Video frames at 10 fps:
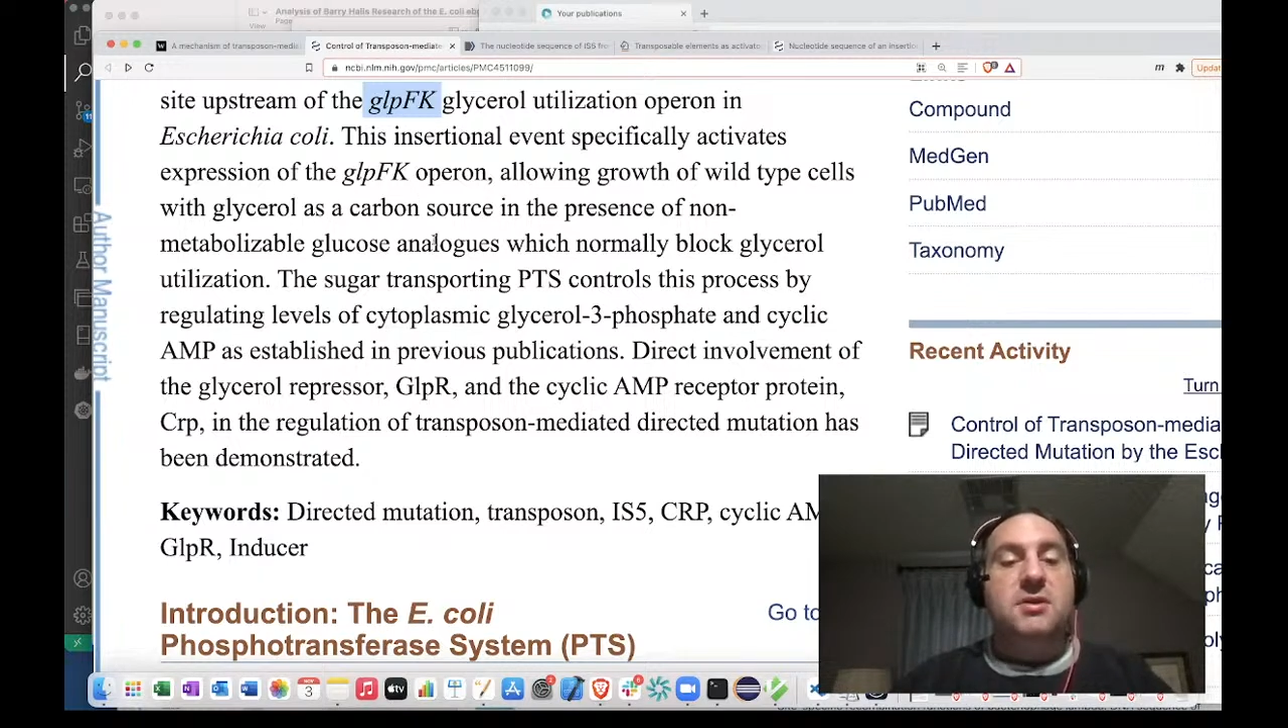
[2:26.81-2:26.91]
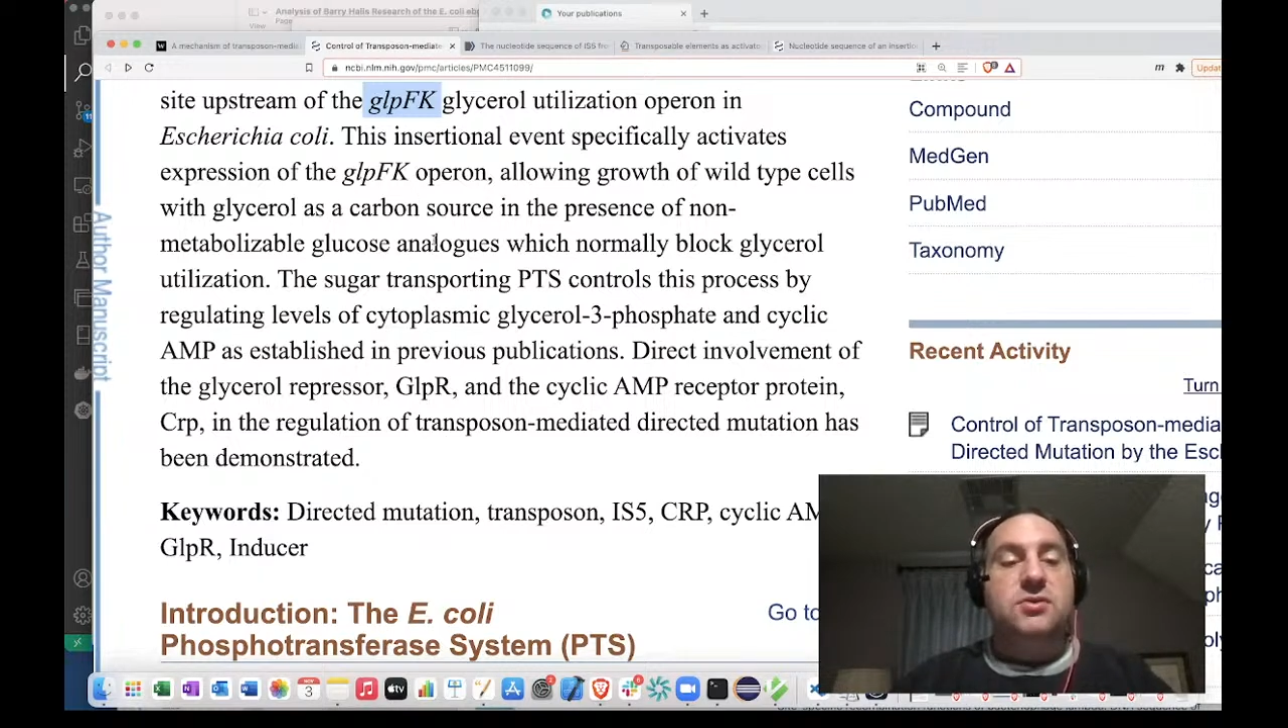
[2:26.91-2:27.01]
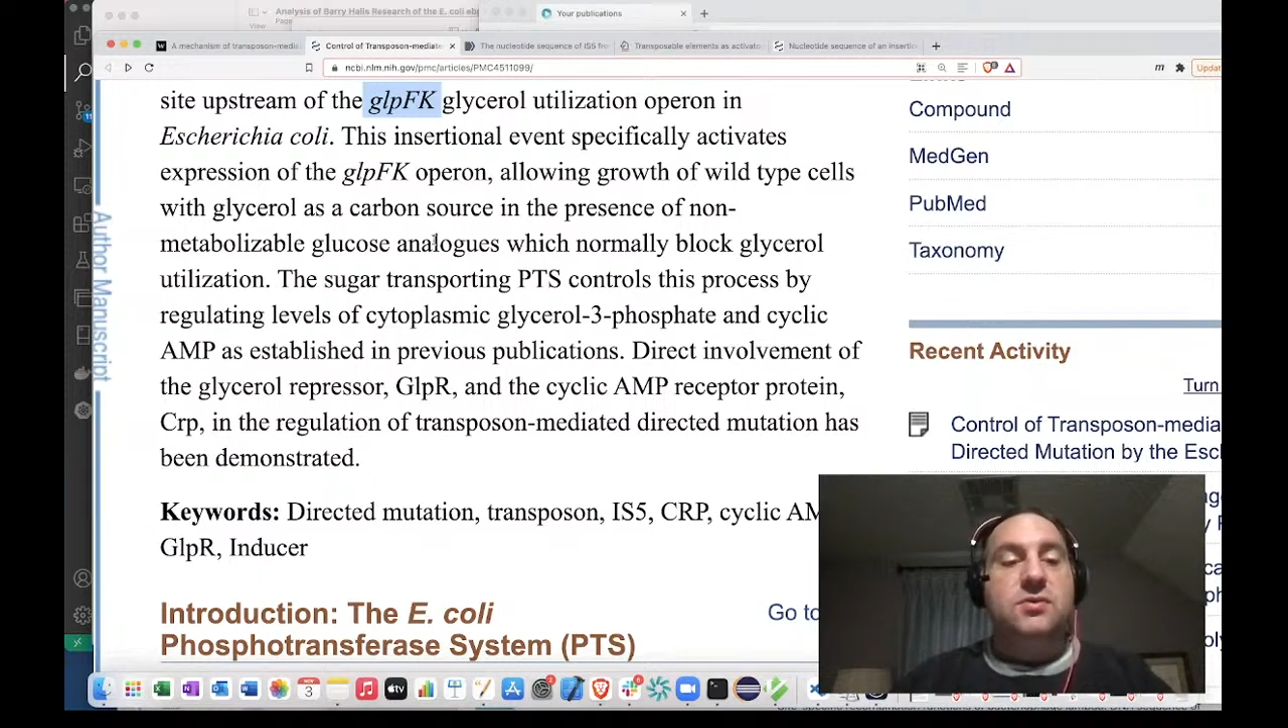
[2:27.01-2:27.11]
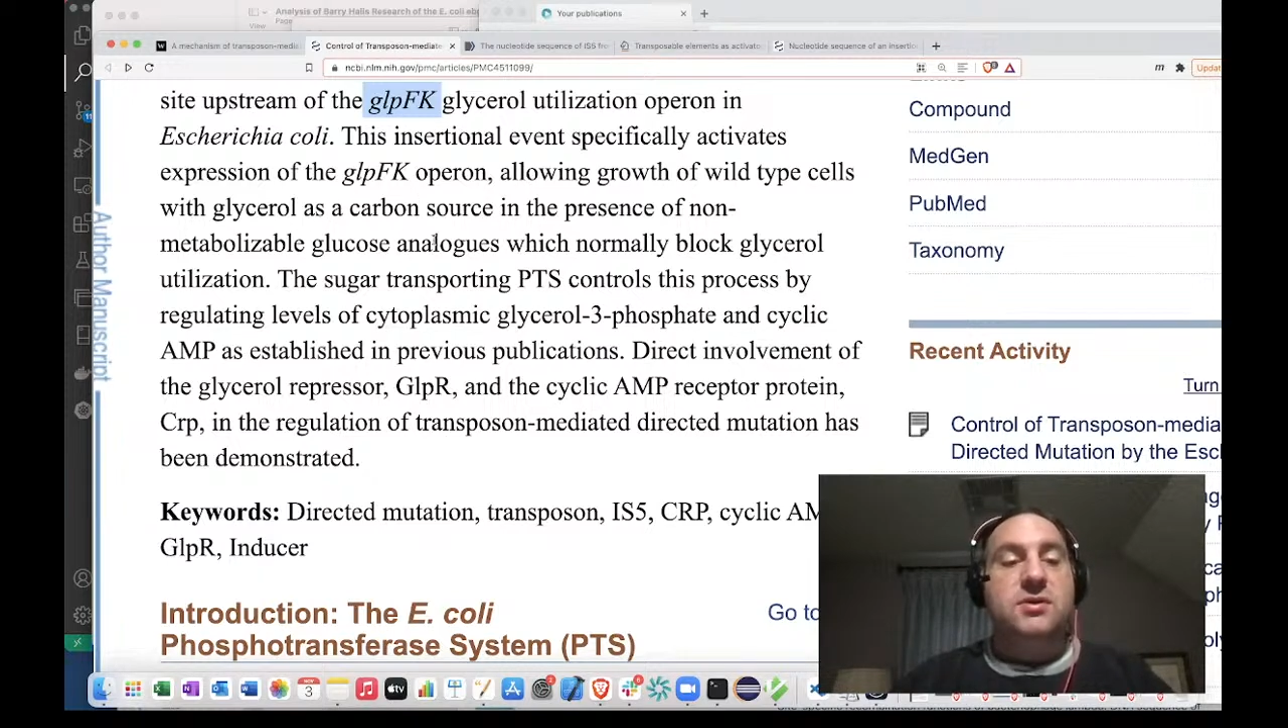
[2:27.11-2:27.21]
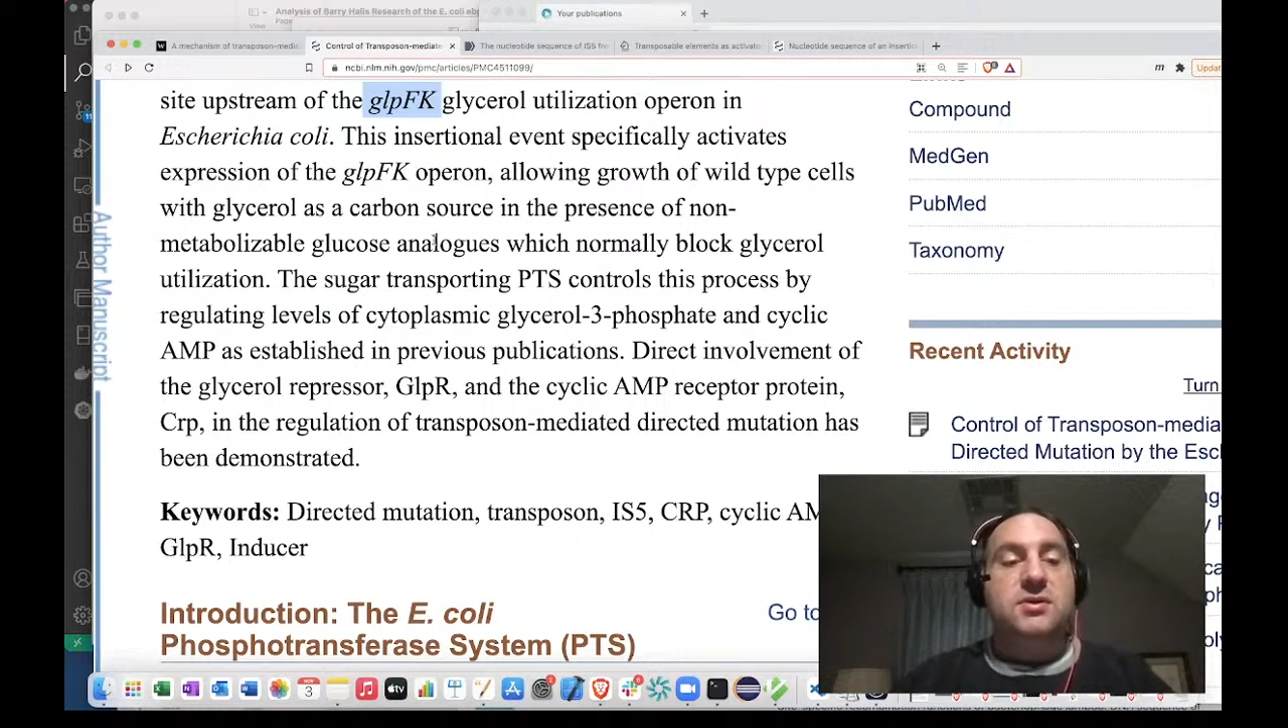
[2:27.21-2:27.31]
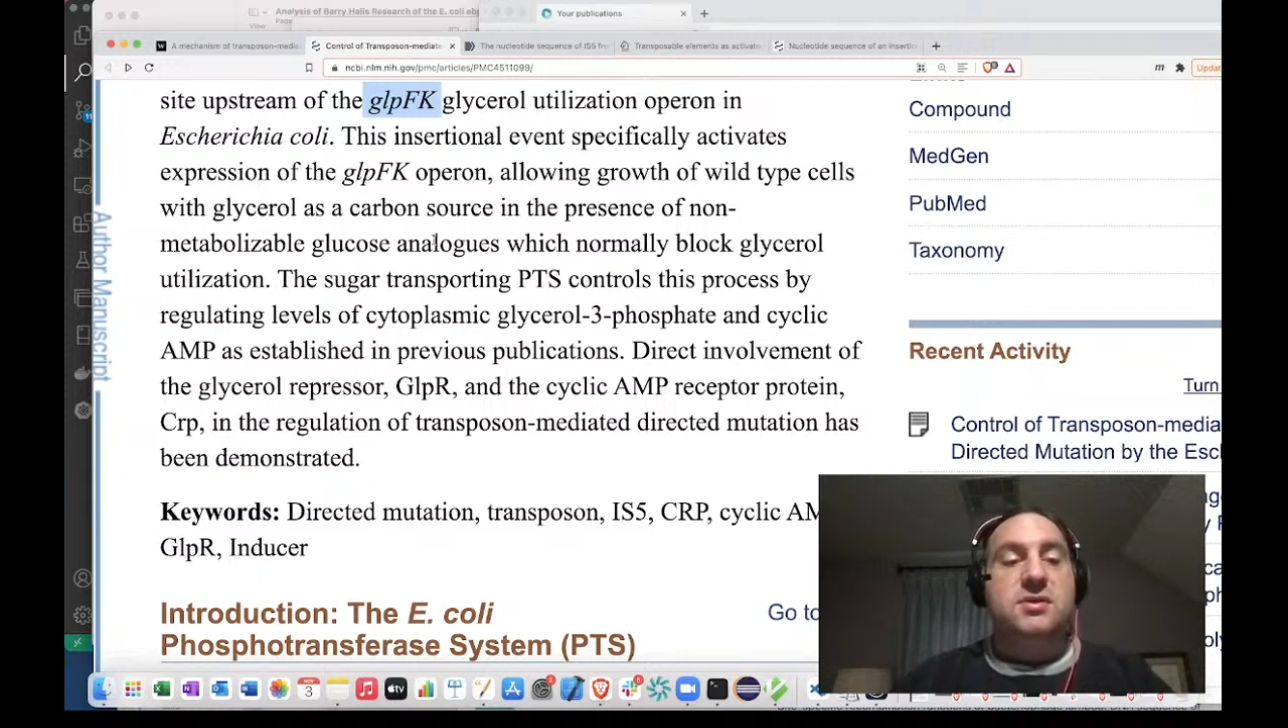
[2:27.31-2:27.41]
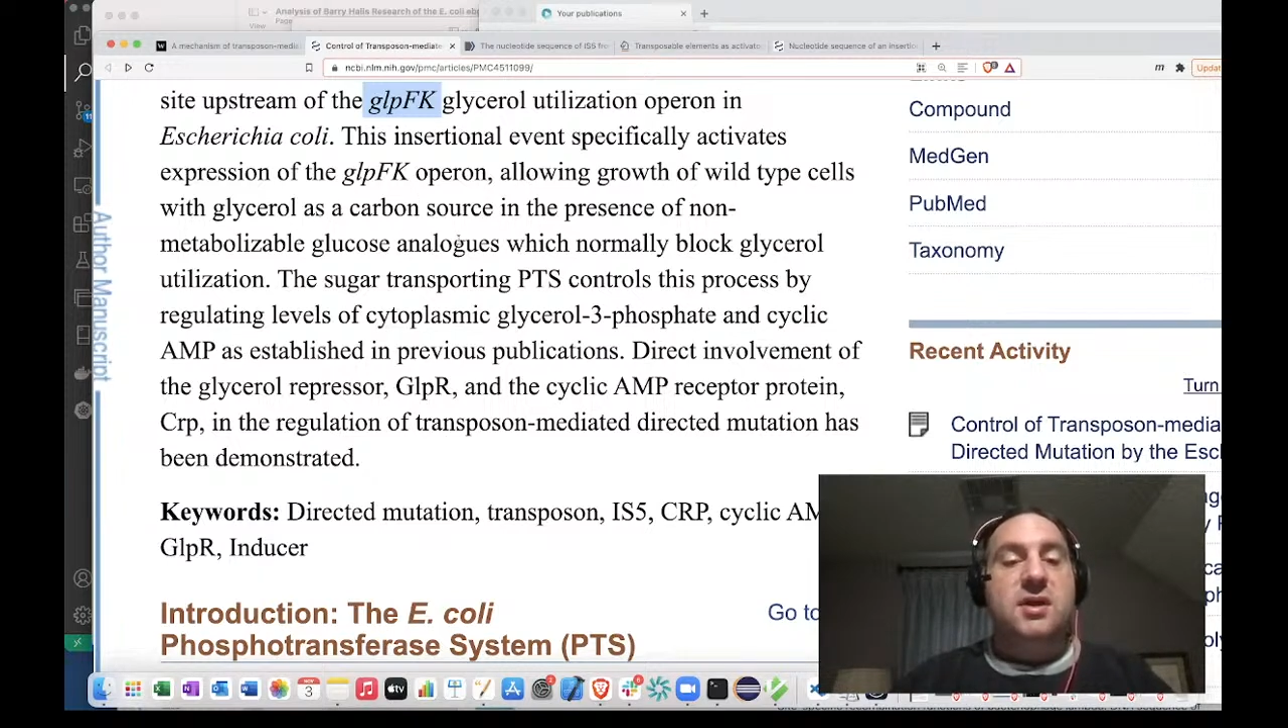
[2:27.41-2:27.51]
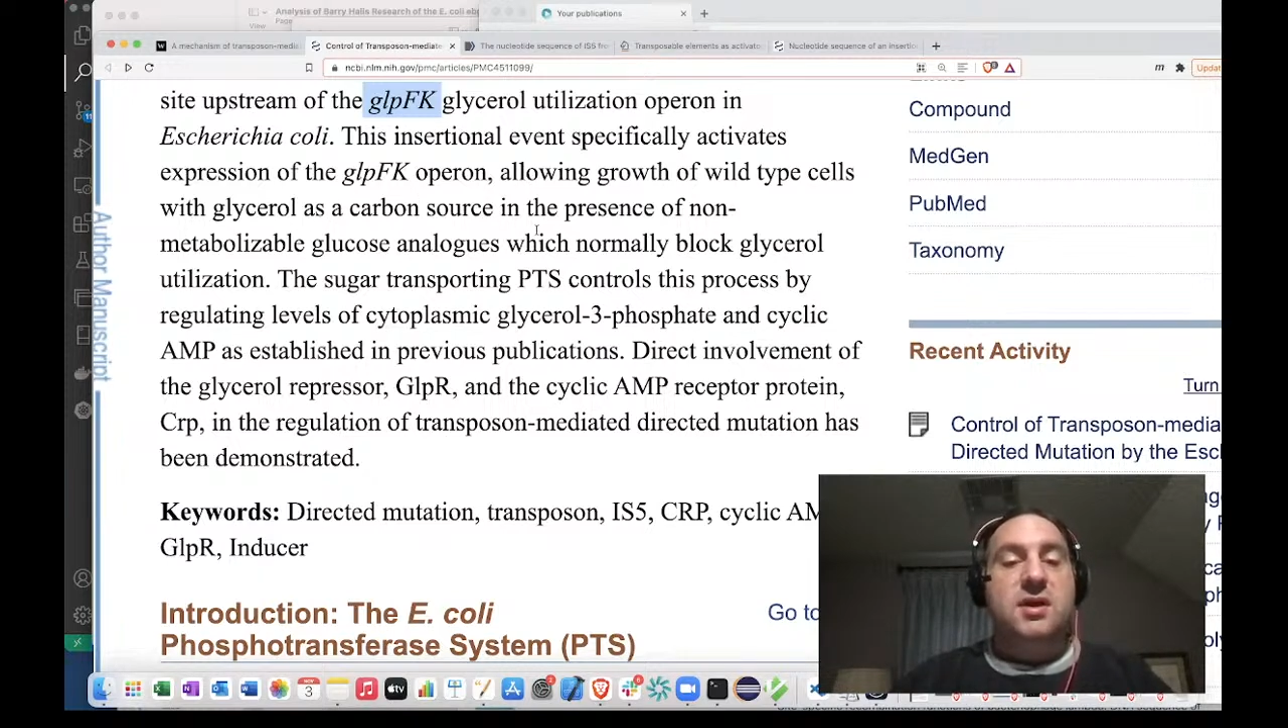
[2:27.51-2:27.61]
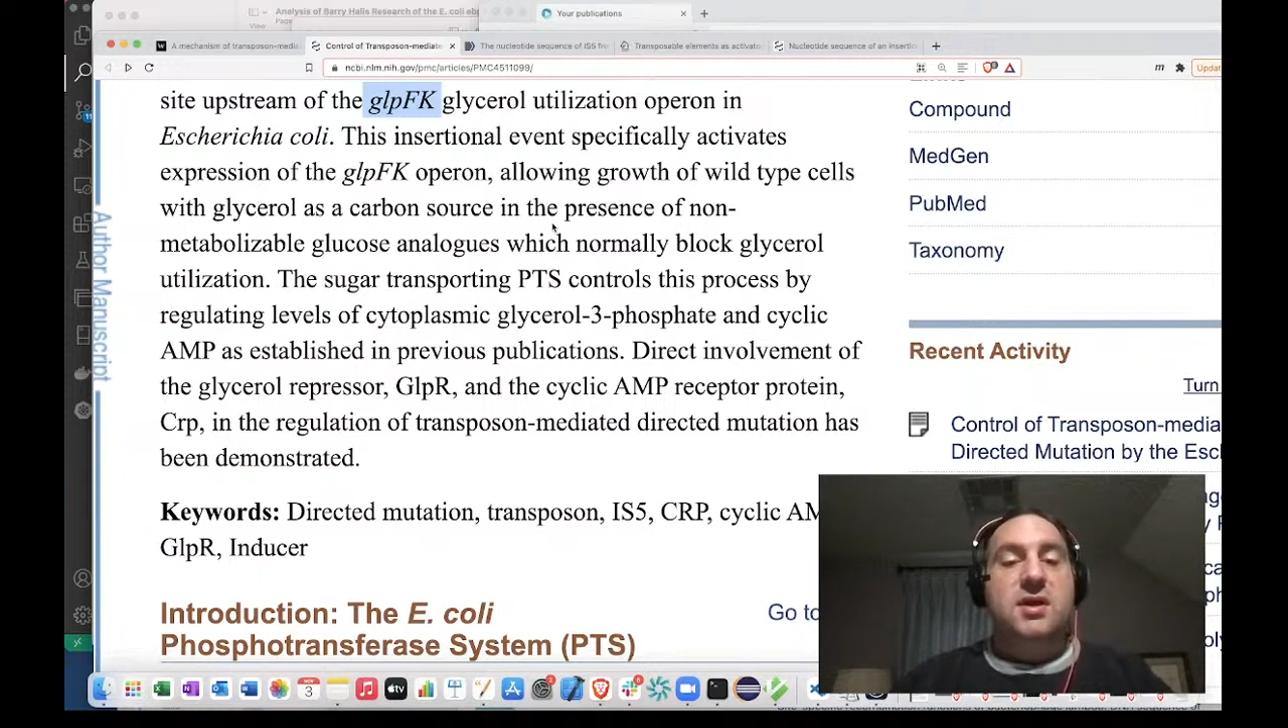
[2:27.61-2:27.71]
source